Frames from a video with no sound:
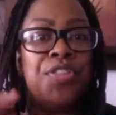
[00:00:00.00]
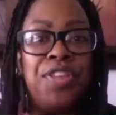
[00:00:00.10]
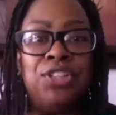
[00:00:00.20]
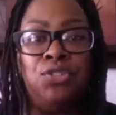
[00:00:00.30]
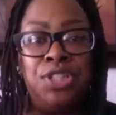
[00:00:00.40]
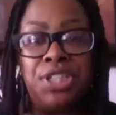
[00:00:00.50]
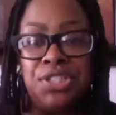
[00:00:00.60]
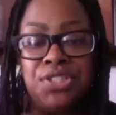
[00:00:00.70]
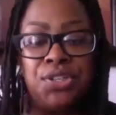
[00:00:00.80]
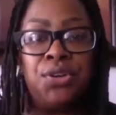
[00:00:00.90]
the things you need
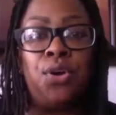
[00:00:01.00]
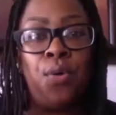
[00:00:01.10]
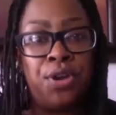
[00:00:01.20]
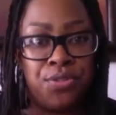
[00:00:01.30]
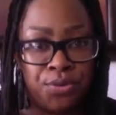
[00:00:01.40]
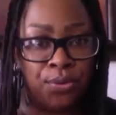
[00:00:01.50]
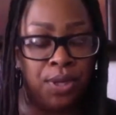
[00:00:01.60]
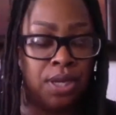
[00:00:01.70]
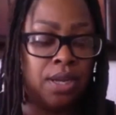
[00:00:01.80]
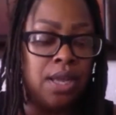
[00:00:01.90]
to consider going
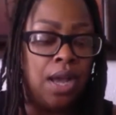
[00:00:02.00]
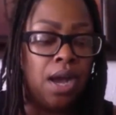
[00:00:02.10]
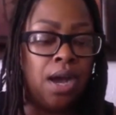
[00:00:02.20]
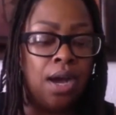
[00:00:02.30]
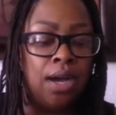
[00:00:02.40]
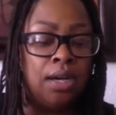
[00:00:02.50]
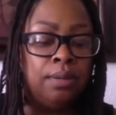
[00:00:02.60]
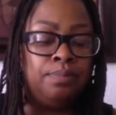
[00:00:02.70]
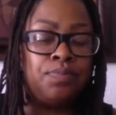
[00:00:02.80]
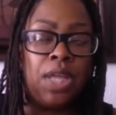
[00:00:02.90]
through it.
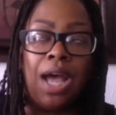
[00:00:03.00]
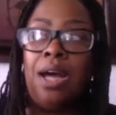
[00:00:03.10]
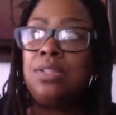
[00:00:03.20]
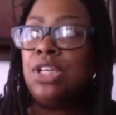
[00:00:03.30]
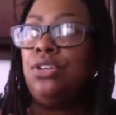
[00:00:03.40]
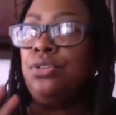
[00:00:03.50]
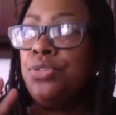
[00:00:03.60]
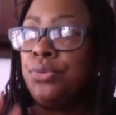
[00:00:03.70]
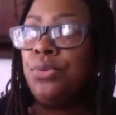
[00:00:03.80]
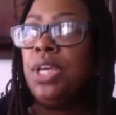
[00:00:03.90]
I'll tell
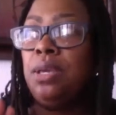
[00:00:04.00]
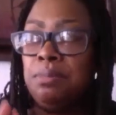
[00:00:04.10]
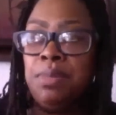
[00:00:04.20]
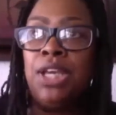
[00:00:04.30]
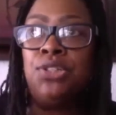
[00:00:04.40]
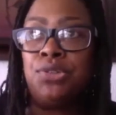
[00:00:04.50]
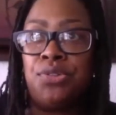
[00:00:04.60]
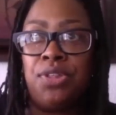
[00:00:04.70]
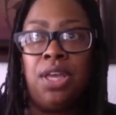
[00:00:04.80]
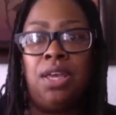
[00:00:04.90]
you 3
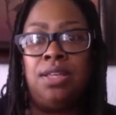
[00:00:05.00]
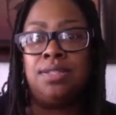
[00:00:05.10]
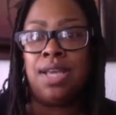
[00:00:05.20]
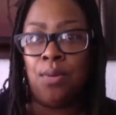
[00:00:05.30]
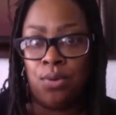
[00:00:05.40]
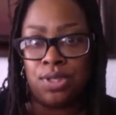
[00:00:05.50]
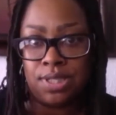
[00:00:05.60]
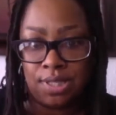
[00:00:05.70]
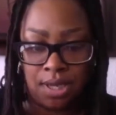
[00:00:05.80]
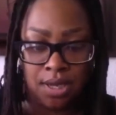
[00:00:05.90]
major things that were
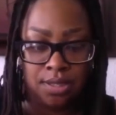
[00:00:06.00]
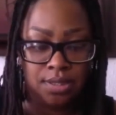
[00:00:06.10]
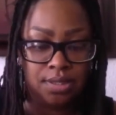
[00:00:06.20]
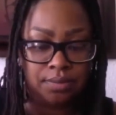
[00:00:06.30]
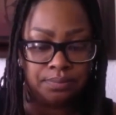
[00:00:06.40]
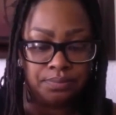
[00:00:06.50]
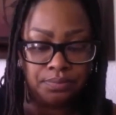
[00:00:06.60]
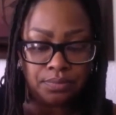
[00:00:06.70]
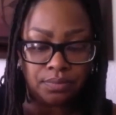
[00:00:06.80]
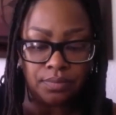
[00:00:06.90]
discussed
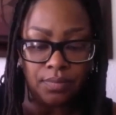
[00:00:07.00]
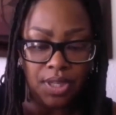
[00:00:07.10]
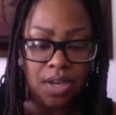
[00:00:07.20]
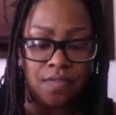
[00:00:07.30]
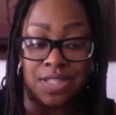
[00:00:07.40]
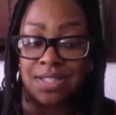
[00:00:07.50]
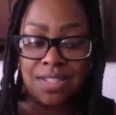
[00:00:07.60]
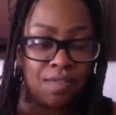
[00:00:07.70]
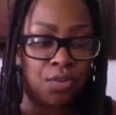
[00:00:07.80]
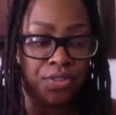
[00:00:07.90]
of the
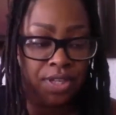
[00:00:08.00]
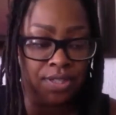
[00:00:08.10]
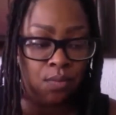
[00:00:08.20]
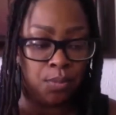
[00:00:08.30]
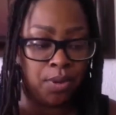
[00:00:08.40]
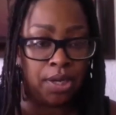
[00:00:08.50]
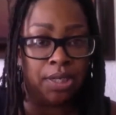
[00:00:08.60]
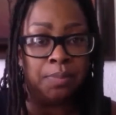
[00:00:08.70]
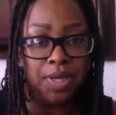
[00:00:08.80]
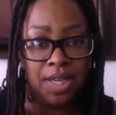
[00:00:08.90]
several things that were
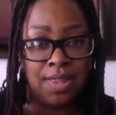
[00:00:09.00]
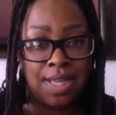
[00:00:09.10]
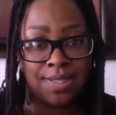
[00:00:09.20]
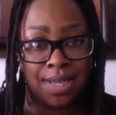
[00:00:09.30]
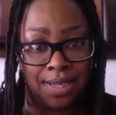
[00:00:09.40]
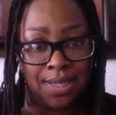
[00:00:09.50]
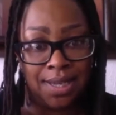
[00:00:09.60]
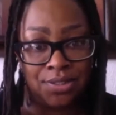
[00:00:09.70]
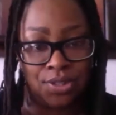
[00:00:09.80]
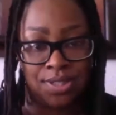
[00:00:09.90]
brought up in that
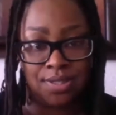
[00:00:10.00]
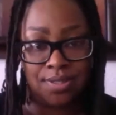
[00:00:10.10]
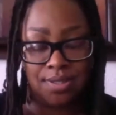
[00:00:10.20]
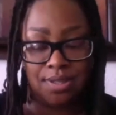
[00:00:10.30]
psychiatric